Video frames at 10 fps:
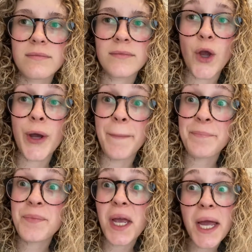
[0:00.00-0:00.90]
Okay.
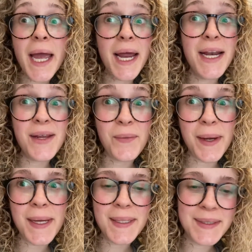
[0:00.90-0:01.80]

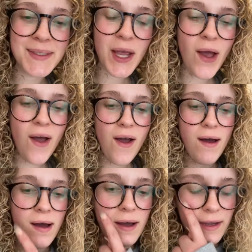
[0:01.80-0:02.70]
Anyways,
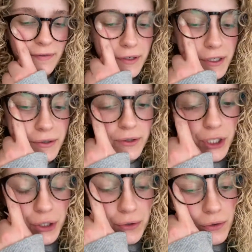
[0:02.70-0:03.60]
if you do
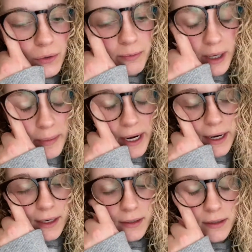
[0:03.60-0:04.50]
2 bread
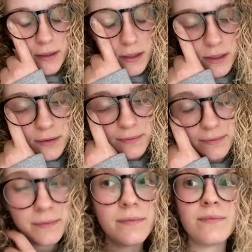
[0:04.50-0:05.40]
pans,
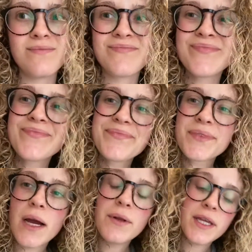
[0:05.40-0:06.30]

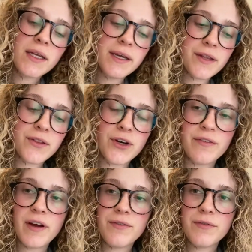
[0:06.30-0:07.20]
I would think like
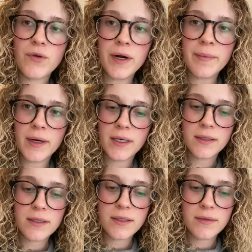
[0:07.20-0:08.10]
35 to 40
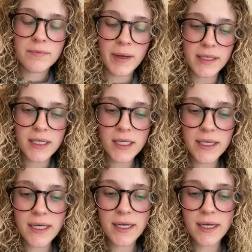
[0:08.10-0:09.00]
minutes.
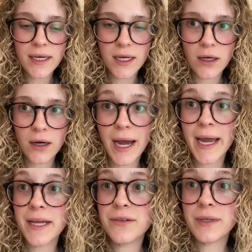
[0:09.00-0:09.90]
Basically, I hate doing